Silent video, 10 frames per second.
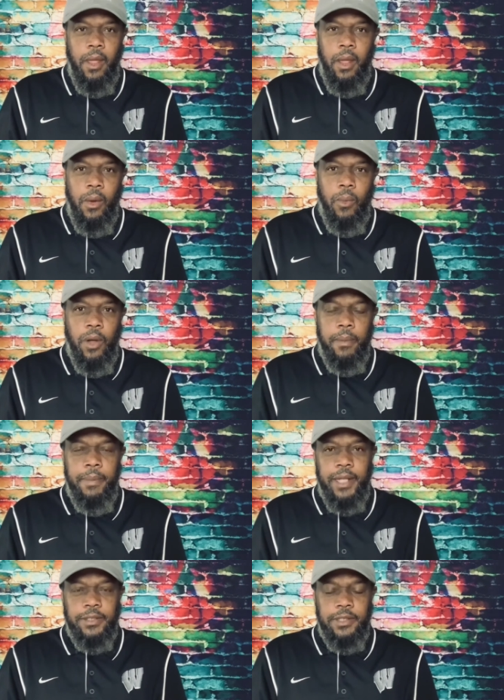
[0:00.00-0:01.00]
Welcome
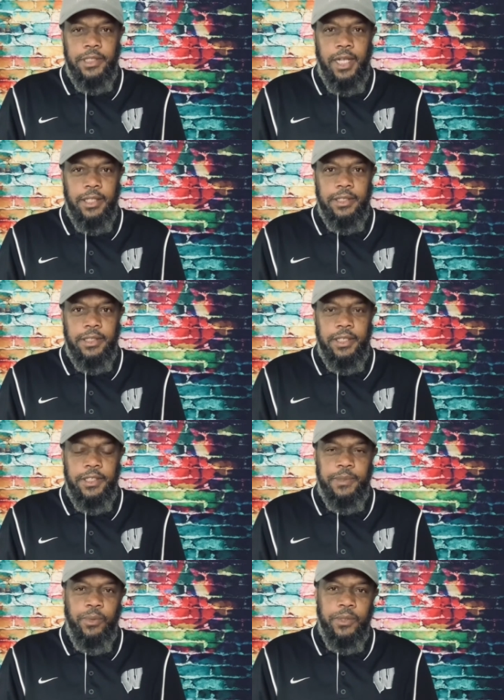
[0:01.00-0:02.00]
back to the Chocolate City
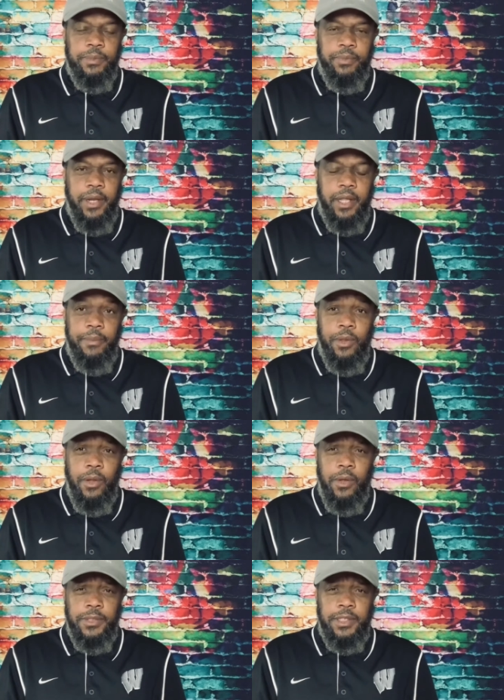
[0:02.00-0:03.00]
Sports Break. I'm your
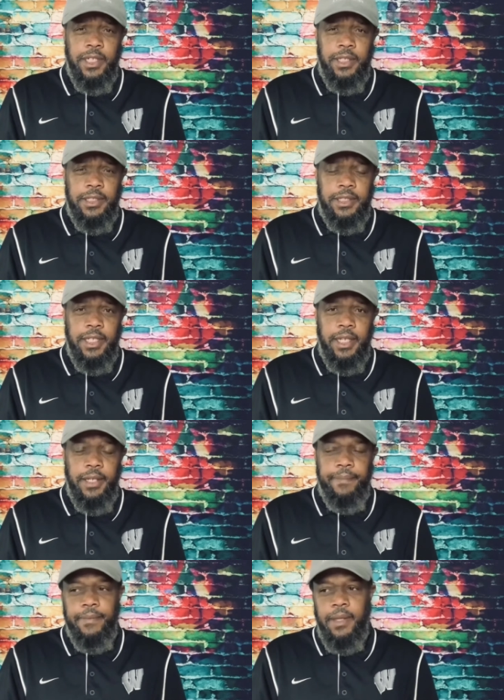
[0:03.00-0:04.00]
host, Sunny C.
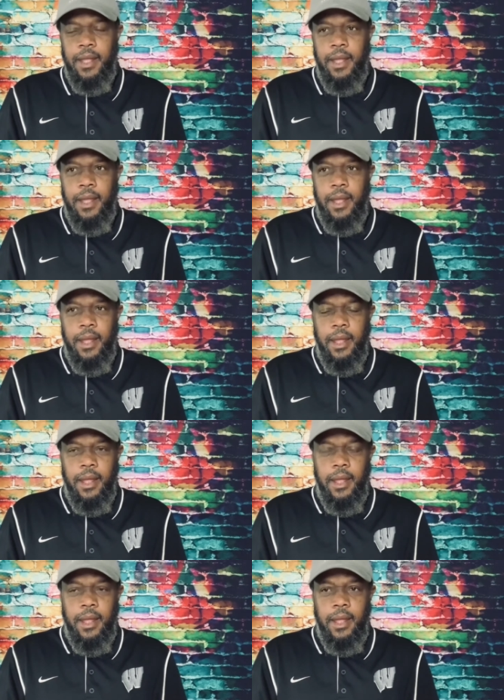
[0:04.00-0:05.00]

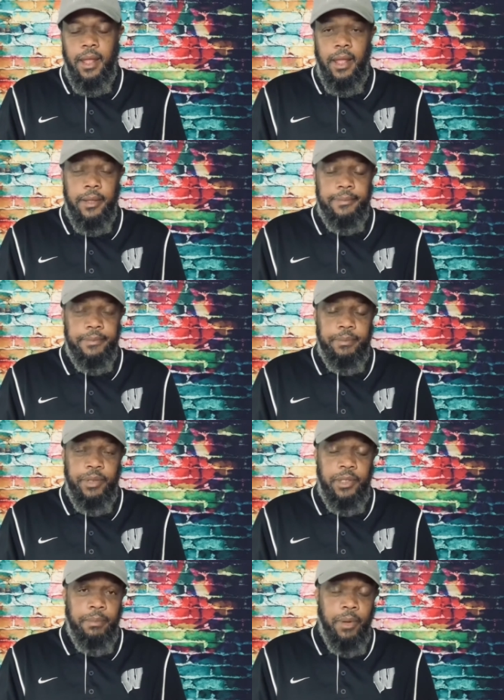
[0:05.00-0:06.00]
Uh, putting
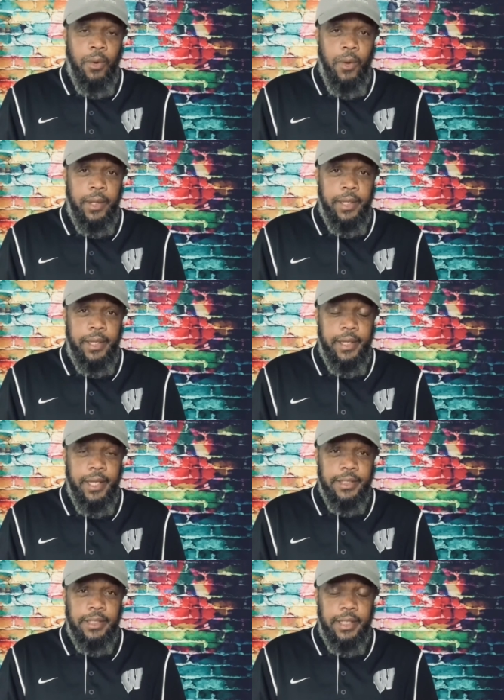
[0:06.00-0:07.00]
a bow on
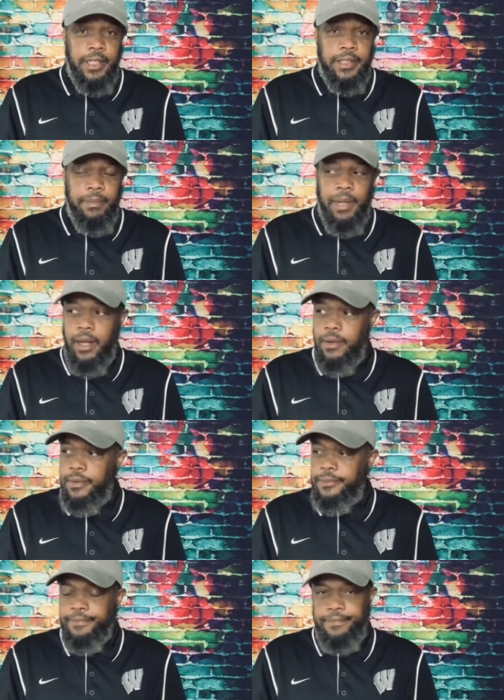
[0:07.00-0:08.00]
yesterday's
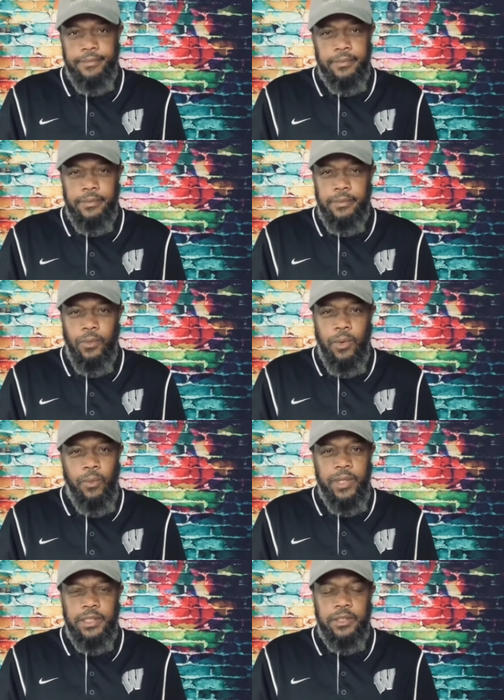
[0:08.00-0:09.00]
debacle, what
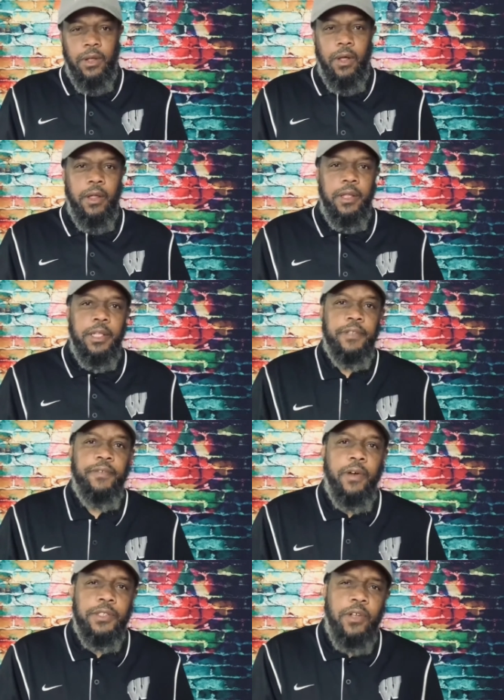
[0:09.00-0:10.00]
we saw as
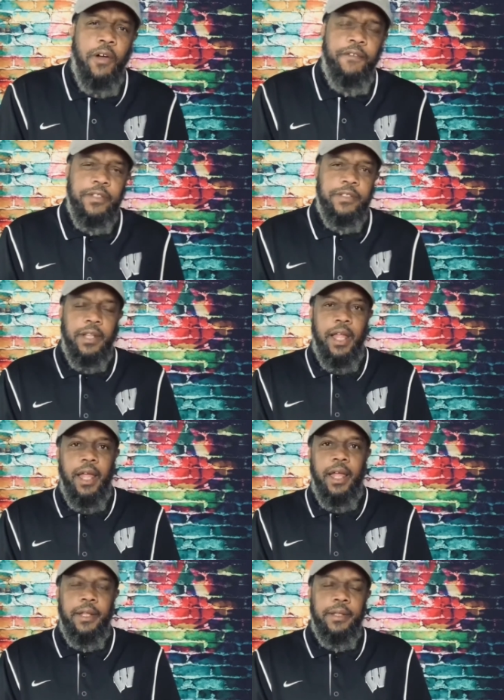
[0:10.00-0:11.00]
far as offensive
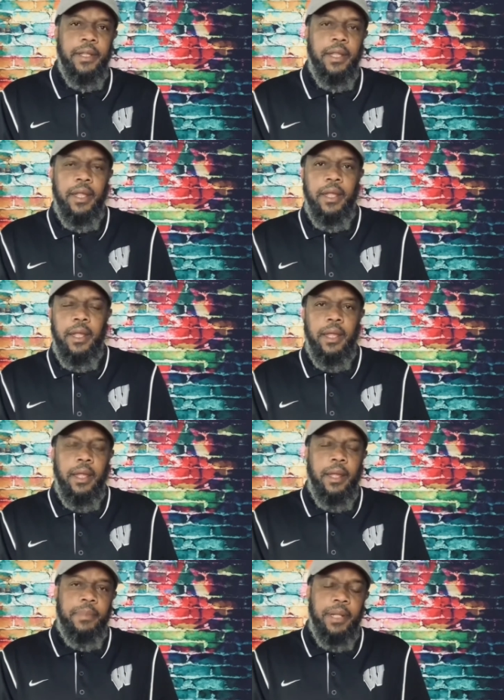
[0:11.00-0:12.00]
line
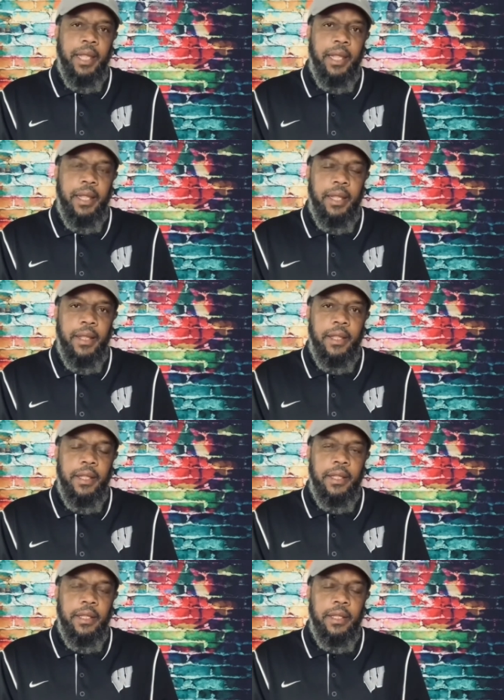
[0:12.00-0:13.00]
play
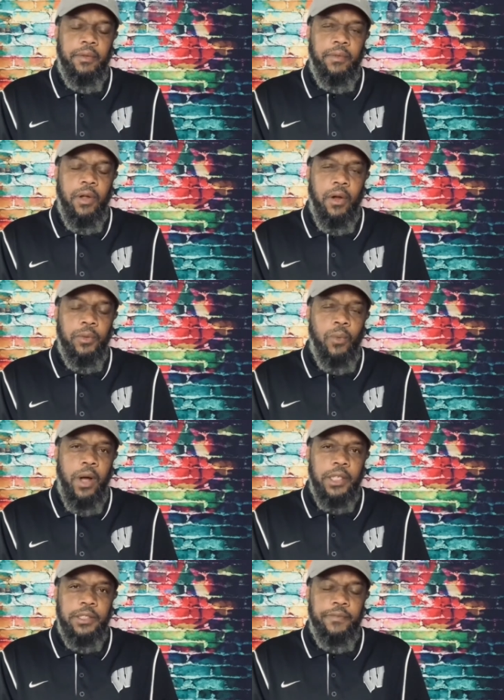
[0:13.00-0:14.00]
regarding the
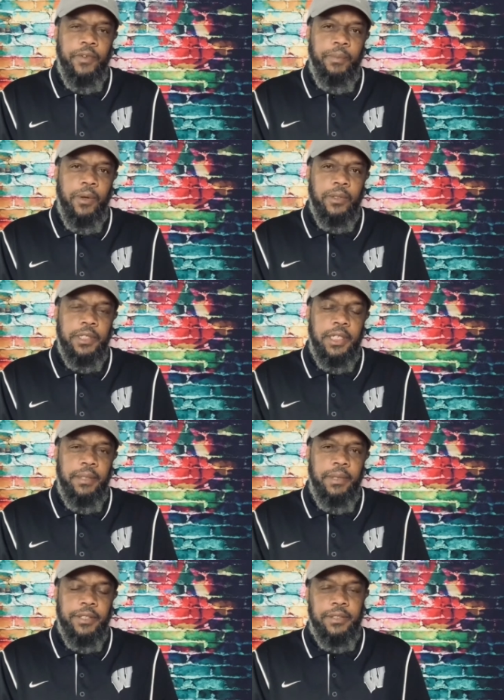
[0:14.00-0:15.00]
Washington football team
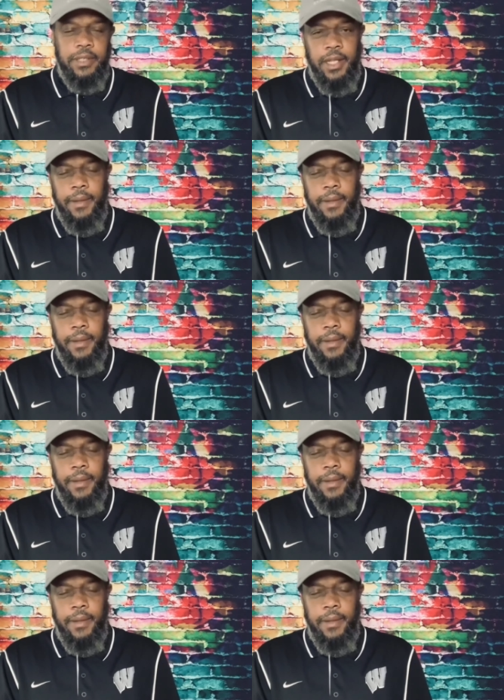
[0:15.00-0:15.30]
yesterday